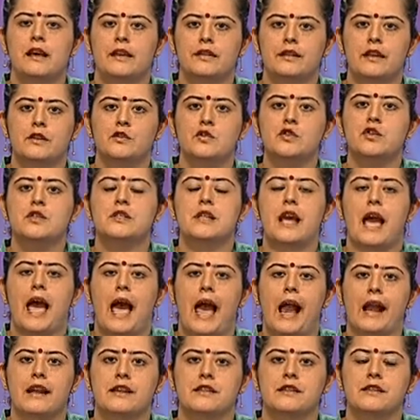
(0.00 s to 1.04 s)
They just
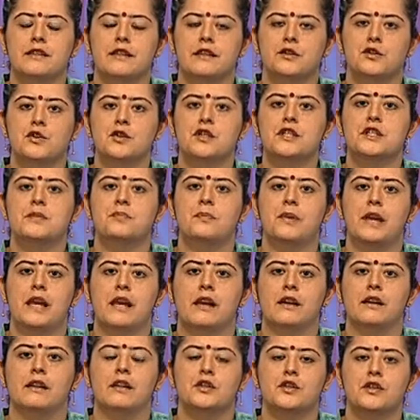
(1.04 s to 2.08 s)
act. They just
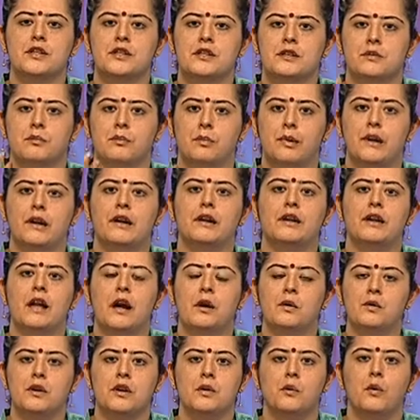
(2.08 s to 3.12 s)
speak. They just blurt
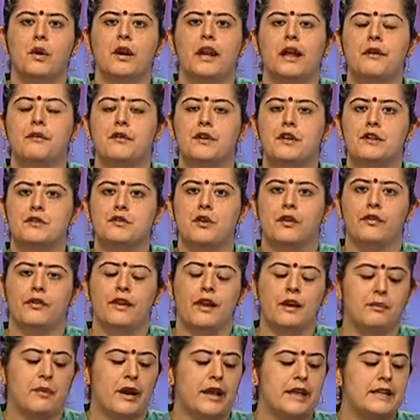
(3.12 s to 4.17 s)
out whatever is on
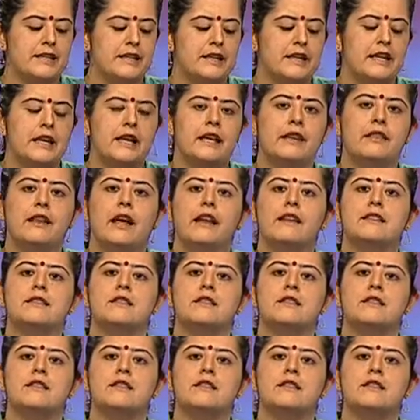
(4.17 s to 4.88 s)
their mind. That is